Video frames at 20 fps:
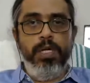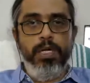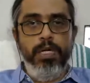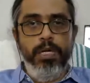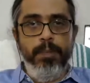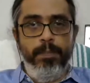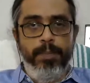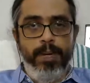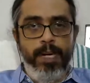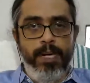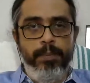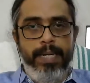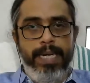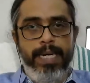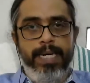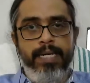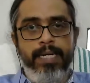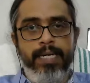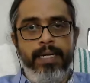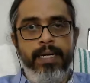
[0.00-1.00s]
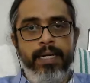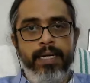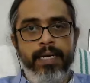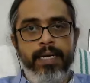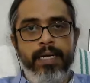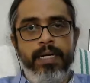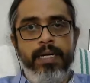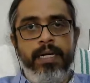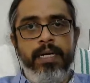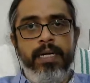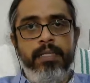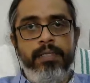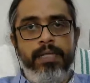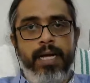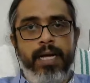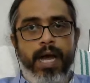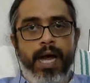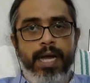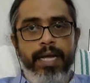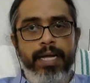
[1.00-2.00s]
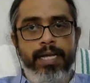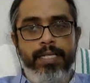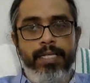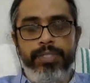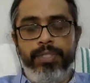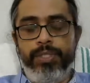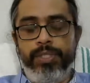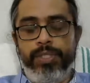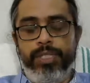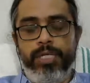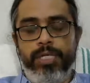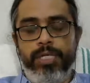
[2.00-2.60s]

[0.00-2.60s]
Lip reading: implement the iris